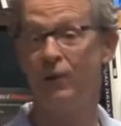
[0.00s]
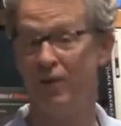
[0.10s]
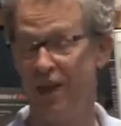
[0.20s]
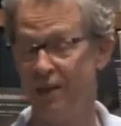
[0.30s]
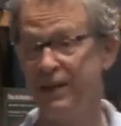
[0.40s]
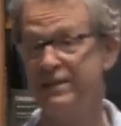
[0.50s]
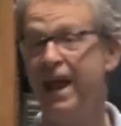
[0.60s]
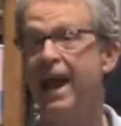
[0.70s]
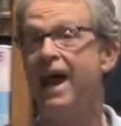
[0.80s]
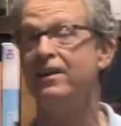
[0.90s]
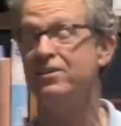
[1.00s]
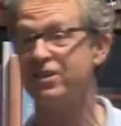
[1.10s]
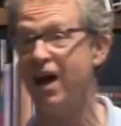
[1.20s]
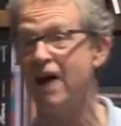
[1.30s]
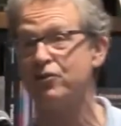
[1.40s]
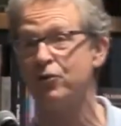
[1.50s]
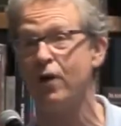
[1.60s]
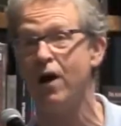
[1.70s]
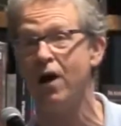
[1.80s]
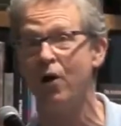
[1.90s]
with Amy Tan and Scott
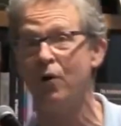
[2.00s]
Turow